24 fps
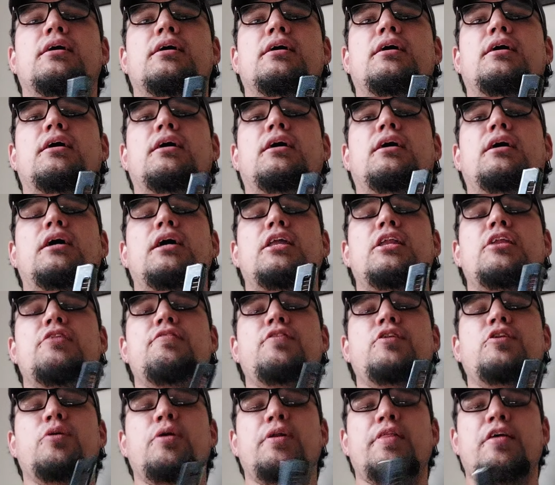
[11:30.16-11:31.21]
And if
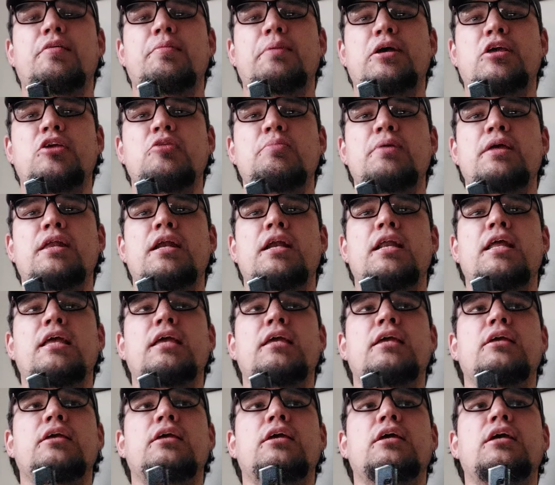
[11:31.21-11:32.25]
you know anything about
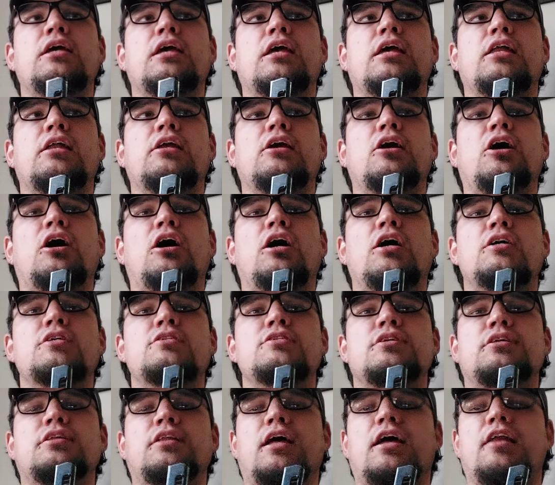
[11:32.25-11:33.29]
humidity, it can
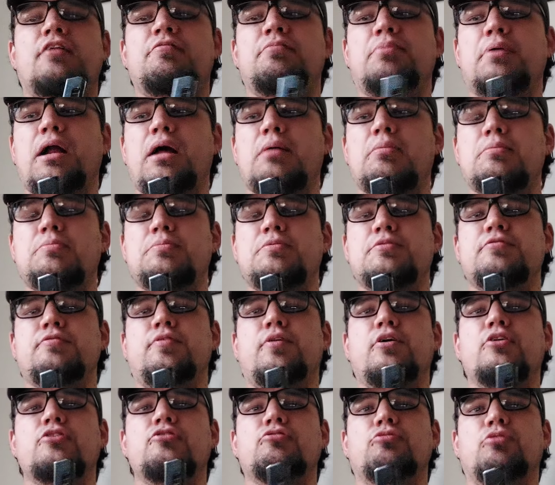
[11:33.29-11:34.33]
cause a lot of problems as
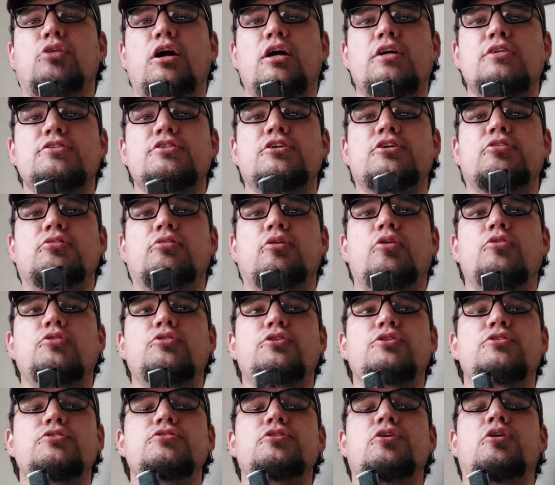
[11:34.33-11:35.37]
far as rust,
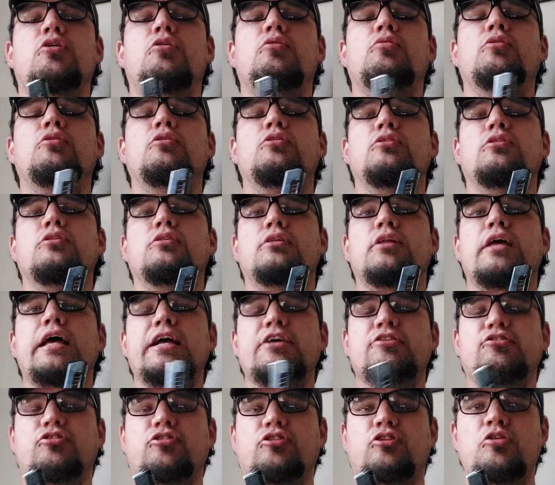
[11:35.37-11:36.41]
corrosion. So
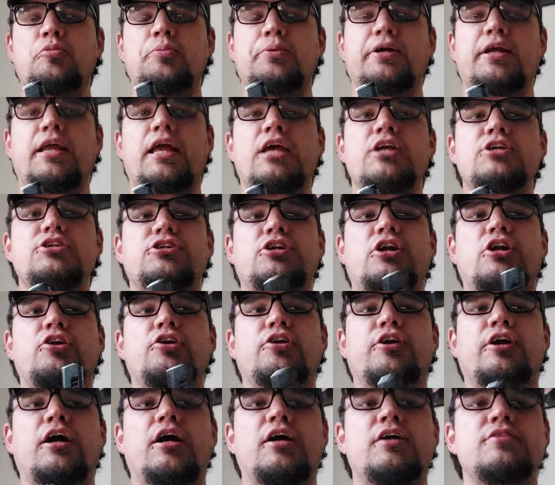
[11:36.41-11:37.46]
extra lubrication on
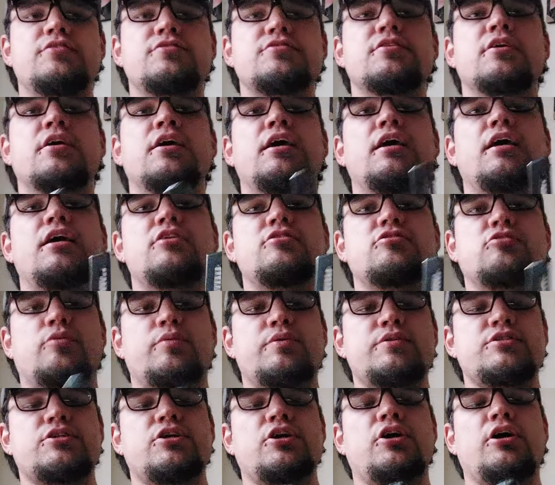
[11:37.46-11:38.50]
your guns is
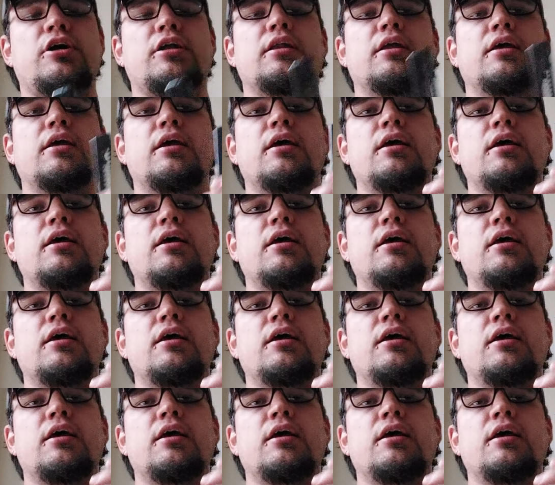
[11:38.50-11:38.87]
always good.